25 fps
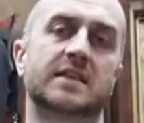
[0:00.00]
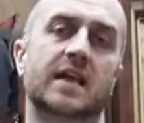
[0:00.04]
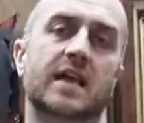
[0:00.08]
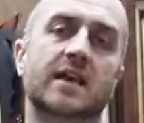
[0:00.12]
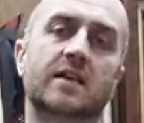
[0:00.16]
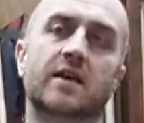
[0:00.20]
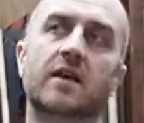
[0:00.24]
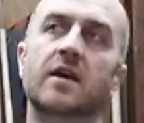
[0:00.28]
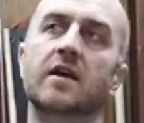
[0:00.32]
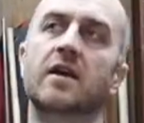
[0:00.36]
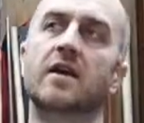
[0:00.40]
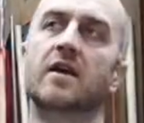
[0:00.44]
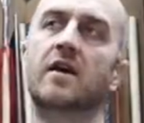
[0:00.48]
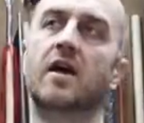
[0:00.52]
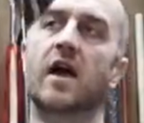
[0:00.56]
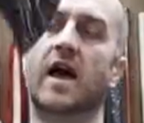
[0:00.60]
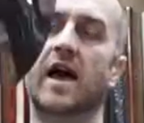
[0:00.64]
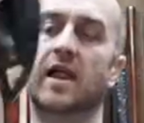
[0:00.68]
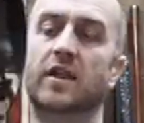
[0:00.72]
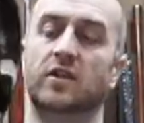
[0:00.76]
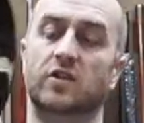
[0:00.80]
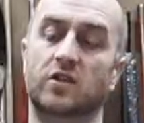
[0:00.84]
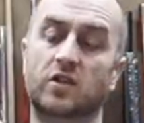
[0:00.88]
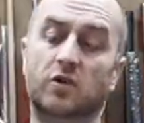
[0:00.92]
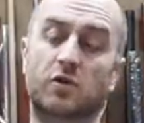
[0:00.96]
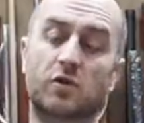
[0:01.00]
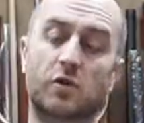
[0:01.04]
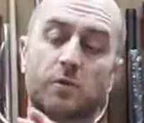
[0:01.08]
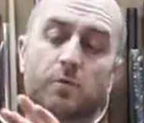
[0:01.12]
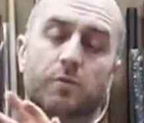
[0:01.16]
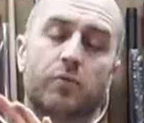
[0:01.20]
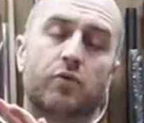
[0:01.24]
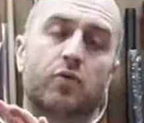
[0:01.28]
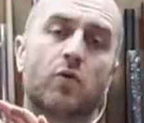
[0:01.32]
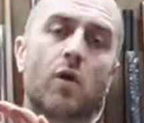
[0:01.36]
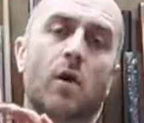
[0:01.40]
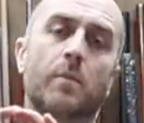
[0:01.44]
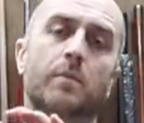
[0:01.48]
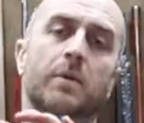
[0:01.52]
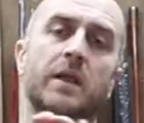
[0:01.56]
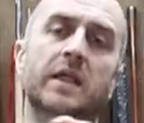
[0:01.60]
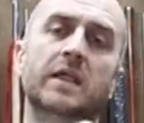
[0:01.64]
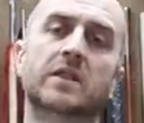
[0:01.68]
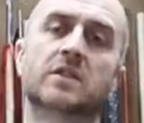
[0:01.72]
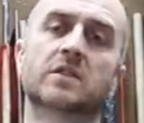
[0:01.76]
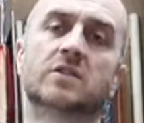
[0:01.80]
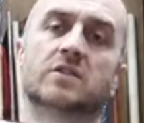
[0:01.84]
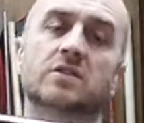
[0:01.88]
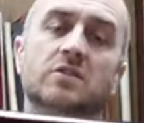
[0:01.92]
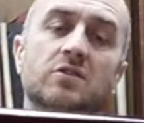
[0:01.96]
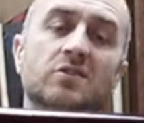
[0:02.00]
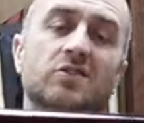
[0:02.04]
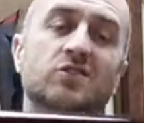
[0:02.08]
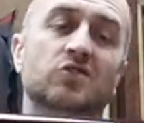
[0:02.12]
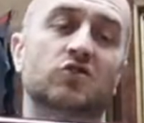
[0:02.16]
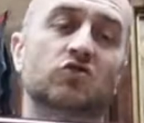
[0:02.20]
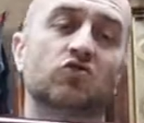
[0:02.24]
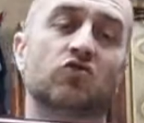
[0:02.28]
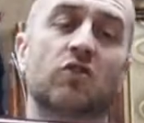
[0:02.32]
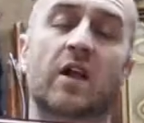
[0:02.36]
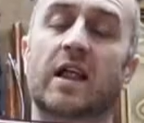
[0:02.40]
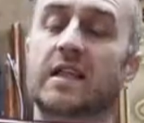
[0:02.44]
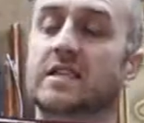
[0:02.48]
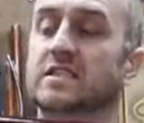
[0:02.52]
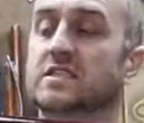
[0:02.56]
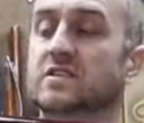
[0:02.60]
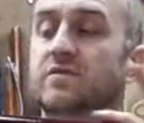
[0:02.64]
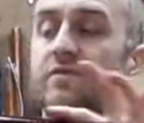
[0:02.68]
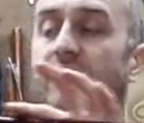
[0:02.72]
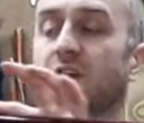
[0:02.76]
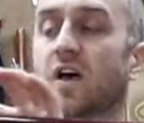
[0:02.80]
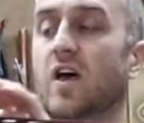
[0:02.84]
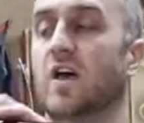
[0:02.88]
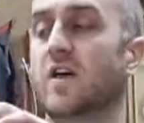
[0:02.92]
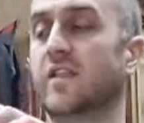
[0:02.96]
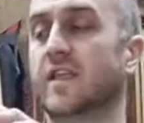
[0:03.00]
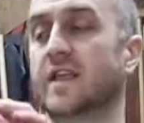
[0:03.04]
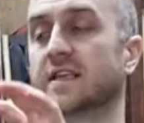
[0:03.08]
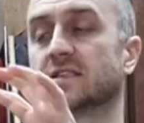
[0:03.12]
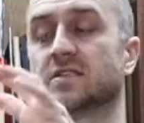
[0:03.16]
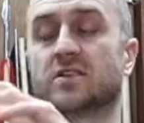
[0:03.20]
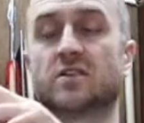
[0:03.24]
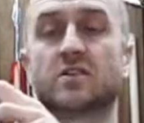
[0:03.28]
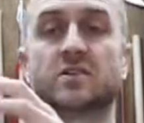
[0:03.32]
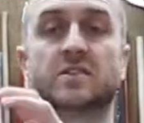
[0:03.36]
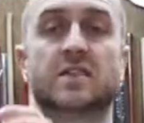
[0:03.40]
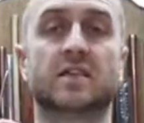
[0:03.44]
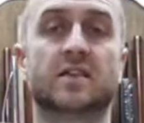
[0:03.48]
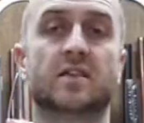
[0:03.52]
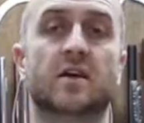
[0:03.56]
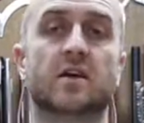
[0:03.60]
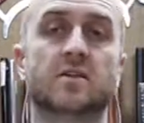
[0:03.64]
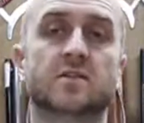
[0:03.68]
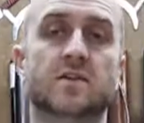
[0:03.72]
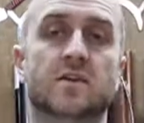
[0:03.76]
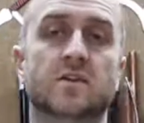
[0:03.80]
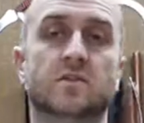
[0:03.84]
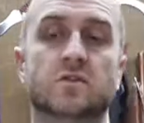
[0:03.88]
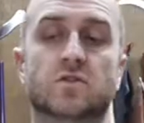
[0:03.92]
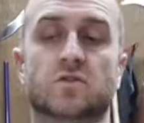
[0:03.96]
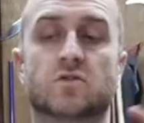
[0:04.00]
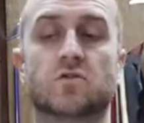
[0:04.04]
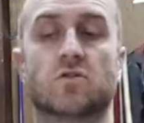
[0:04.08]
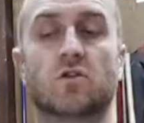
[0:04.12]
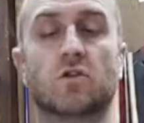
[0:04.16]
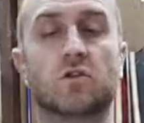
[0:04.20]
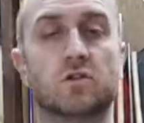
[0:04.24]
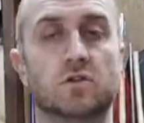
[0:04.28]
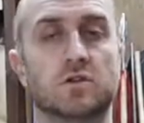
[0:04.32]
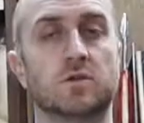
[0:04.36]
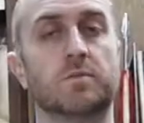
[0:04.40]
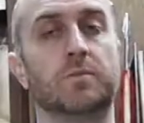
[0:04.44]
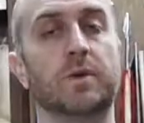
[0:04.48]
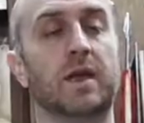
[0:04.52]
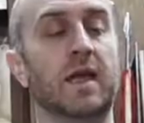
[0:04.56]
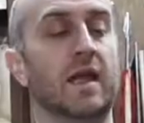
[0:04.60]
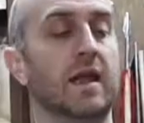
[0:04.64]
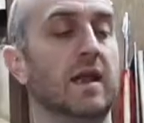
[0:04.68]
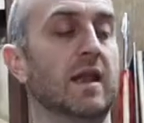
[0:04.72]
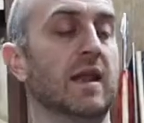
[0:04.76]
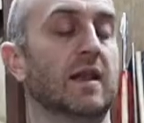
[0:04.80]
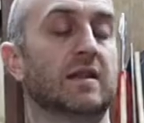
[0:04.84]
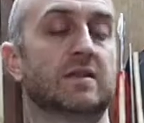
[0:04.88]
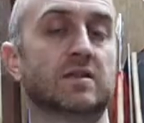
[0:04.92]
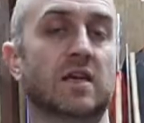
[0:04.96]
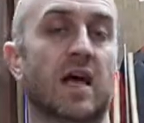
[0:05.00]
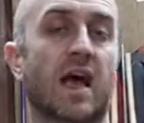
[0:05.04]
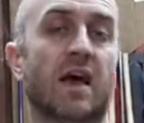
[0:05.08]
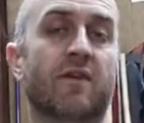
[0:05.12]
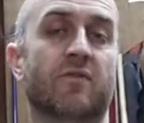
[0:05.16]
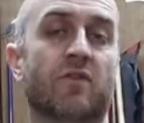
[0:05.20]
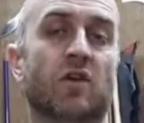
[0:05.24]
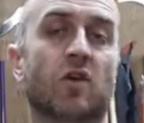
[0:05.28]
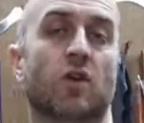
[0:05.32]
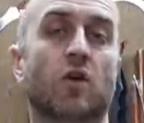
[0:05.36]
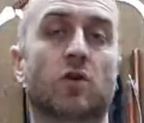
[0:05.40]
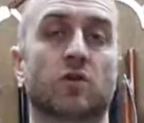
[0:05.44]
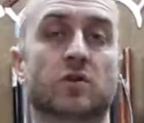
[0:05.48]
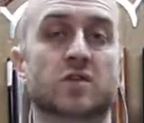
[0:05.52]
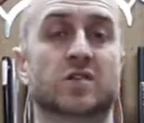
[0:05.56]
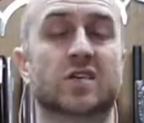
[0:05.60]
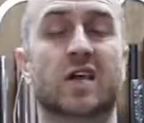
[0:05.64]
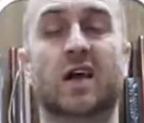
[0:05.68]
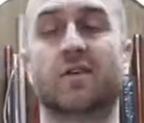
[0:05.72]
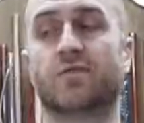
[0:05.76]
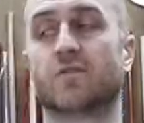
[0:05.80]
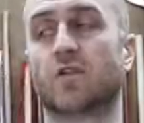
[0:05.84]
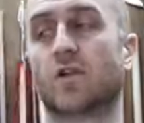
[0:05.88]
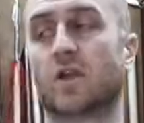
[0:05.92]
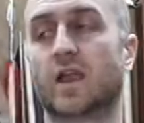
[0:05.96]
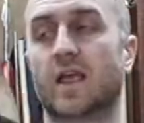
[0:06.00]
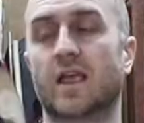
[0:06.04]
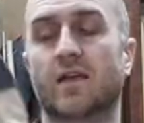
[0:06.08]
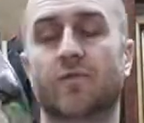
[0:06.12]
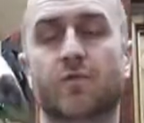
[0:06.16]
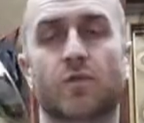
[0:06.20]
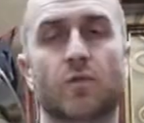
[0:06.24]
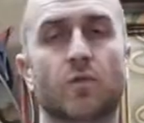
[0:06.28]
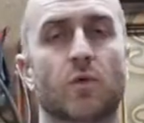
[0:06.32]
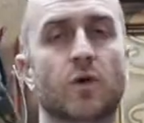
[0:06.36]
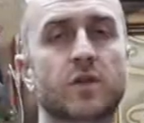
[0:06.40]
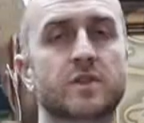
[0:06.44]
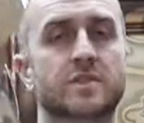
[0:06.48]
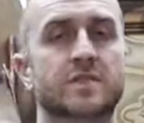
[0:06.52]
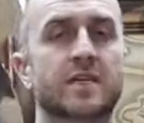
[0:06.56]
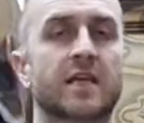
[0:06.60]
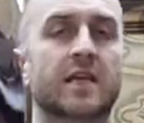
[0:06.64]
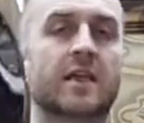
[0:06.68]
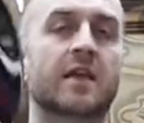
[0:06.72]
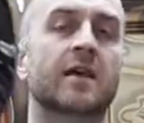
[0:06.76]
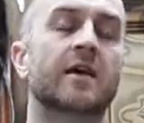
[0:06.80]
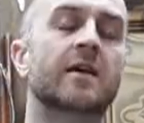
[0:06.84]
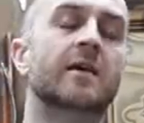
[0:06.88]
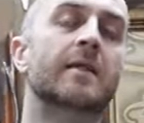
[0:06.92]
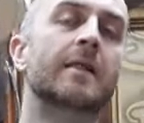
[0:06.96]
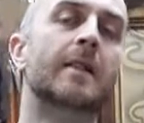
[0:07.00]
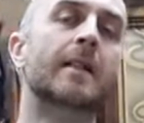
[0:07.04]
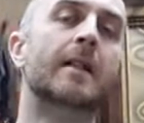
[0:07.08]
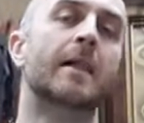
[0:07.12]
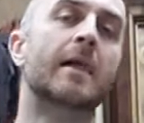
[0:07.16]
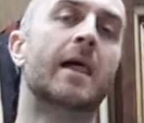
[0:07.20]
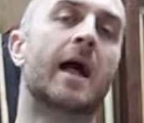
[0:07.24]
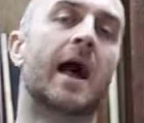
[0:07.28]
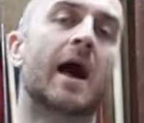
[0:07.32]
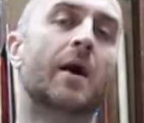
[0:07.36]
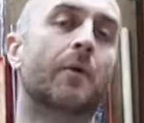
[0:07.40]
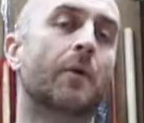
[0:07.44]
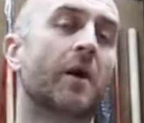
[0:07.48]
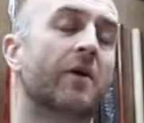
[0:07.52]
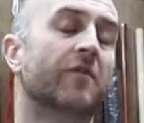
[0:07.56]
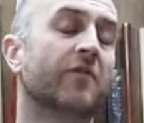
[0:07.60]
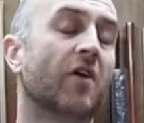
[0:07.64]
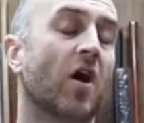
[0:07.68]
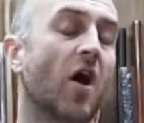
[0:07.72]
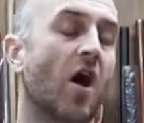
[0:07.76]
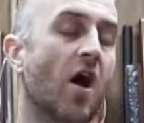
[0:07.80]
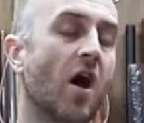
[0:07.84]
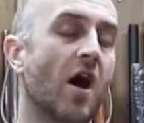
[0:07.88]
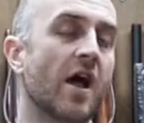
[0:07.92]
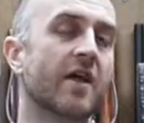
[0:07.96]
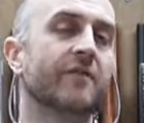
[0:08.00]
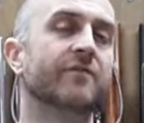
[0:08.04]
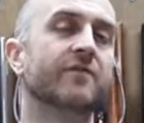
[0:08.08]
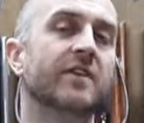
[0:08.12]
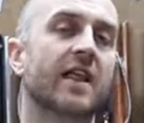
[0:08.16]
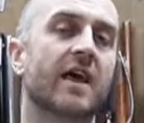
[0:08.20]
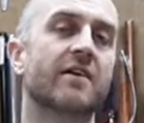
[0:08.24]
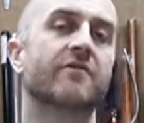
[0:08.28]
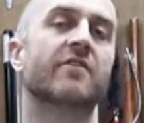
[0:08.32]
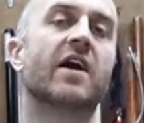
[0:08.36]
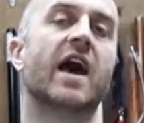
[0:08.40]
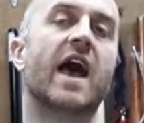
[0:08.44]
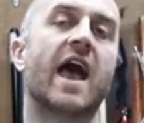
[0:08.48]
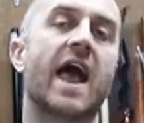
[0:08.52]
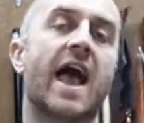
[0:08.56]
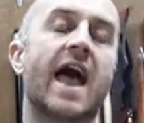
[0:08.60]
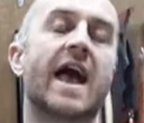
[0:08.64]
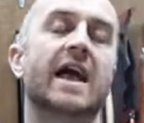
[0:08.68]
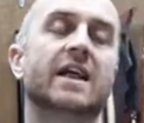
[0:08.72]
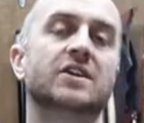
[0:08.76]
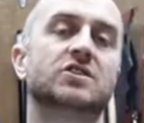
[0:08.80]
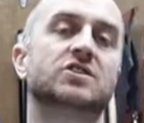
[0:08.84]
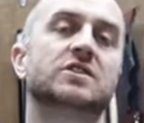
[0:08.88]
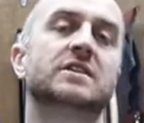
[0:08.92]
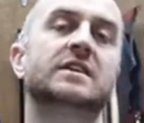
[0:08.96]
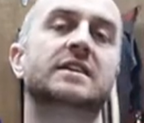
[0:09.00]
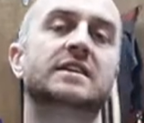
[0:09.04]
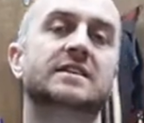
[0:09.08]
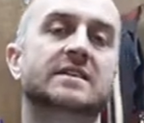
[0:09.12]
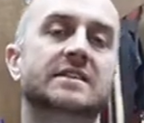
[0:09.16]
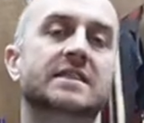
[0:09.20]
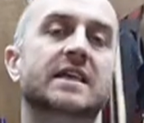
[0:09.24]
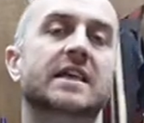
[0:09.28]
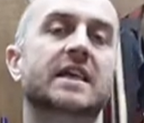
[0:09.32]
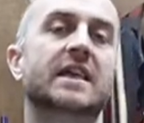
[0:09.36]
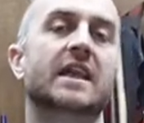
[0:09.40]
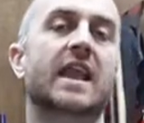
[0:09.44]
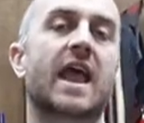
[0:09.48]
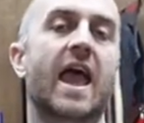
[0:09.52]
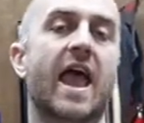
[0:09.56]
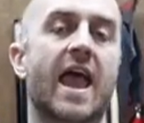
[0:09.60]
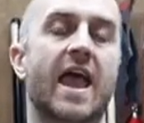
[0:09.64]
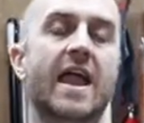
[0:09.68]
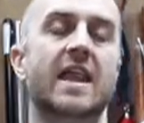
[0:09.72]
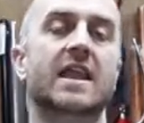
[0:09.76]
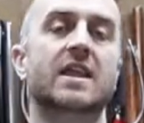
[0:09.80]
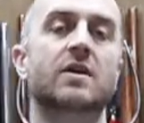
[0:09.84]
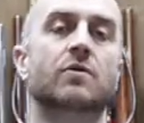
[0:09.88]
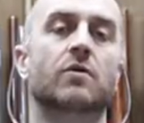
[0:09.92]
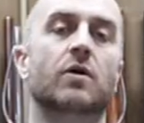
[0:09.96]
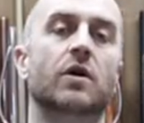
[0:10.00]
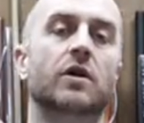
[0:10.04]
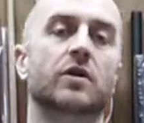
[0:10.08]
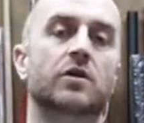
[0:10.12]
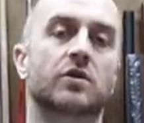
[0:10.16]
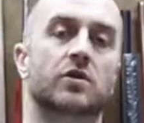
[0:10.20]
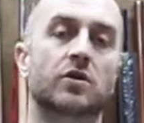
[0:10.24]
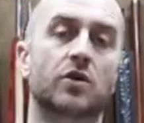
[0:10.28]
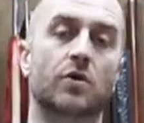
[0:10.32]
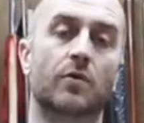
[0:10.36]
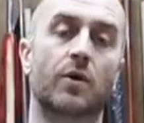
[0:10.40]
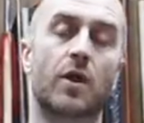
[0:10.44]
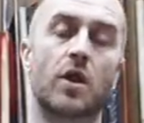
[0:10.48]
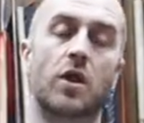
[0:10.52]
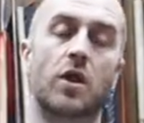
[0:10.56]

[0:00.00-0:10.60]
head, and you could probably transfer this, because it does unscrew, to have a long shaft on it if you wanted. However, I've never actually seen anyone do a